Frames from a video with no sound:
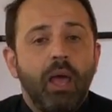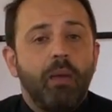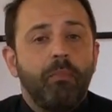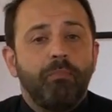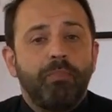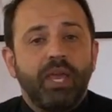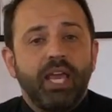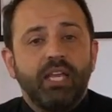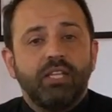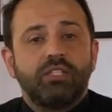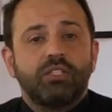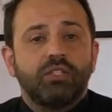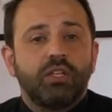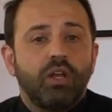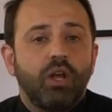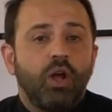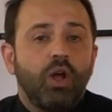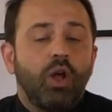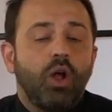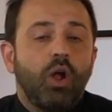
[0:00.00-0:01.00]

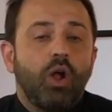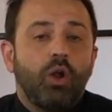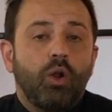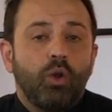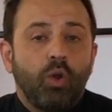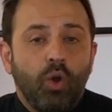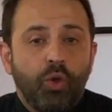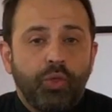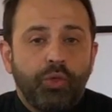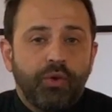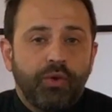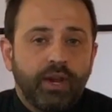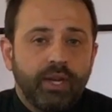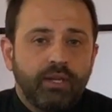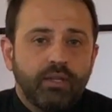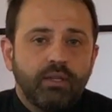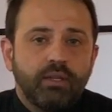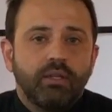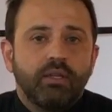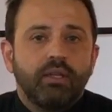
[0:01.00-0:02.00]

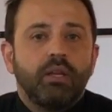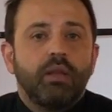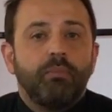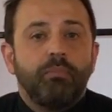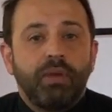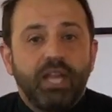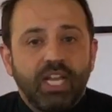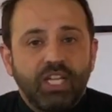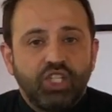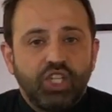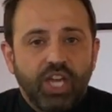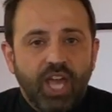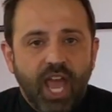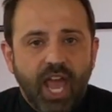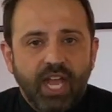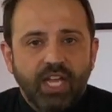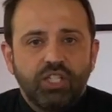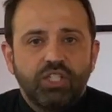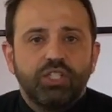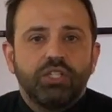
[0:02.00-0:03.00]

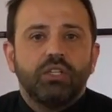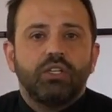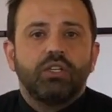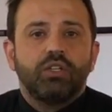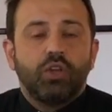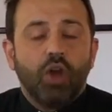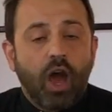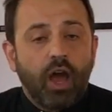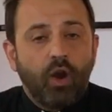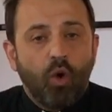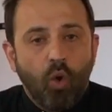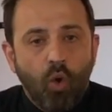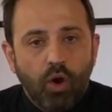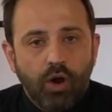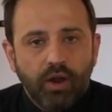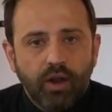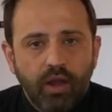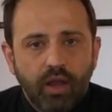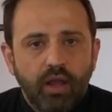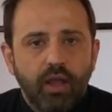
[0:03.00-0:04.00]

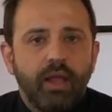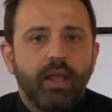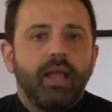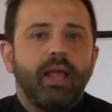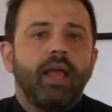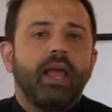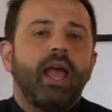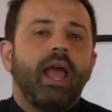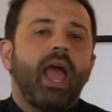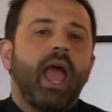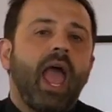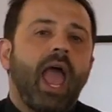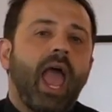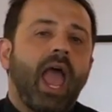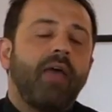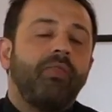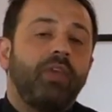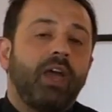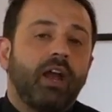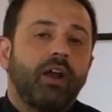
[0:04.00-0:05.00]
peacelutheranpgh.org,
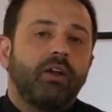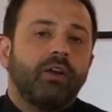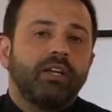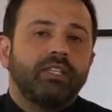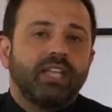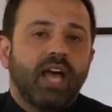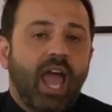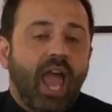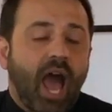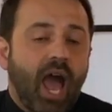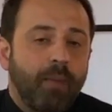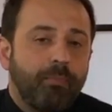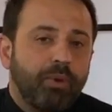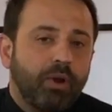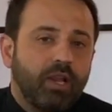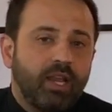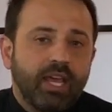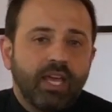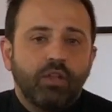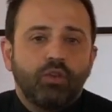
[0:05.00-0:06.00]
and there is a
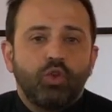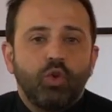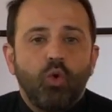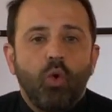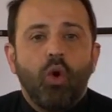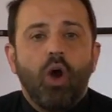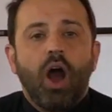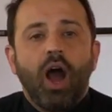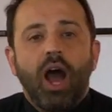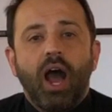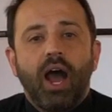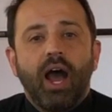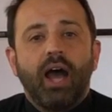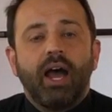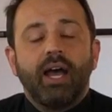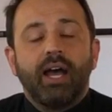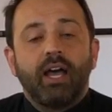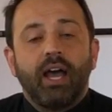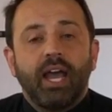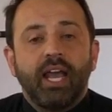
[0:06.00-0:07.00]
hyperlink to
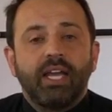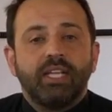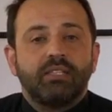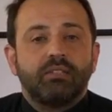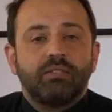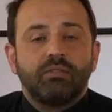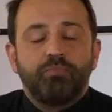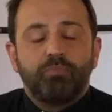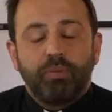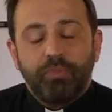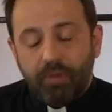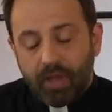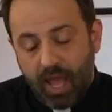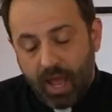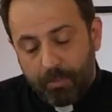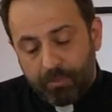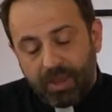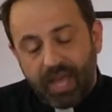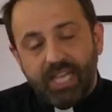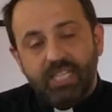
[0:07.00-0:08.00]
a
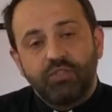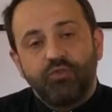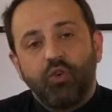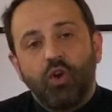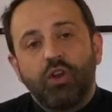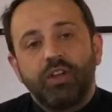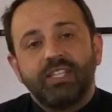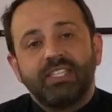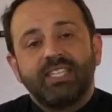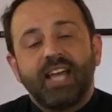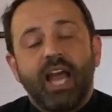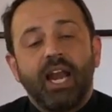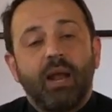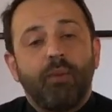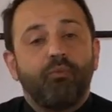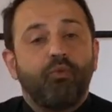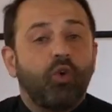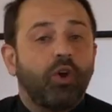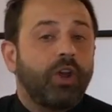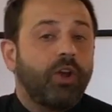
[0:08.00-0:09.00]
place for the sign
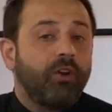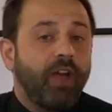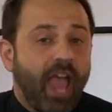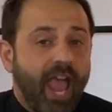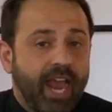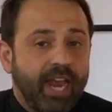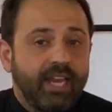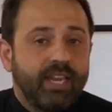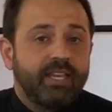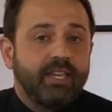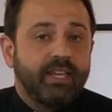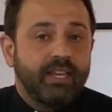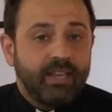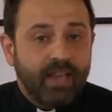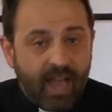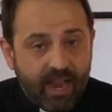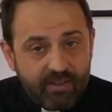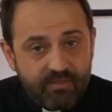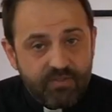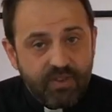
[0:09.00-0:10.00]
up for your 8,
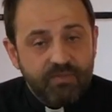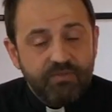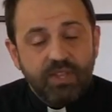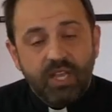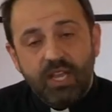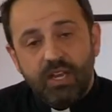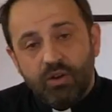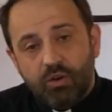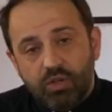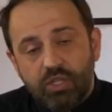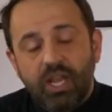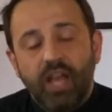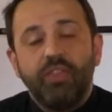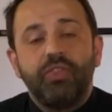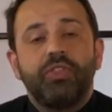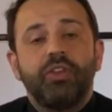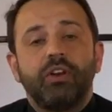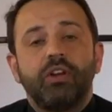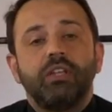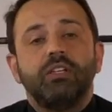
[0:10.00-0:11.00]
9:15, or
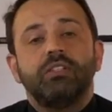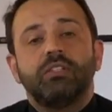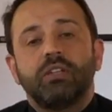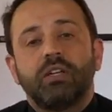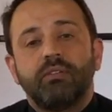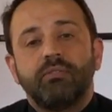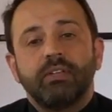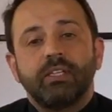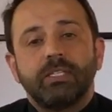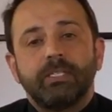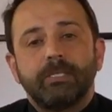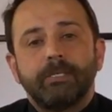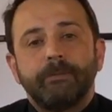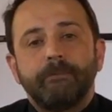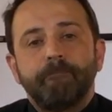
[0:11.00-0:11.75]
10:30 service.